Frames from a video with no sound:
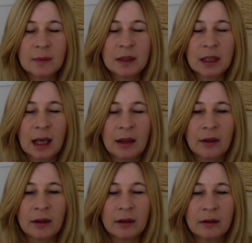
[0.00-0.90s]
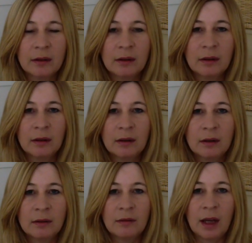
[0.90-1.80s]
together
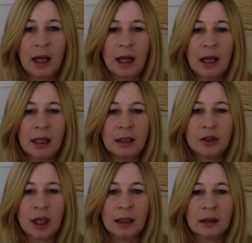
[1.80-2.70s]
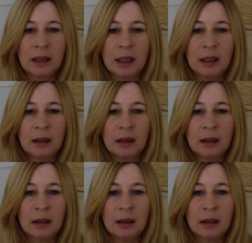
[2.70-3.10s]
very gently,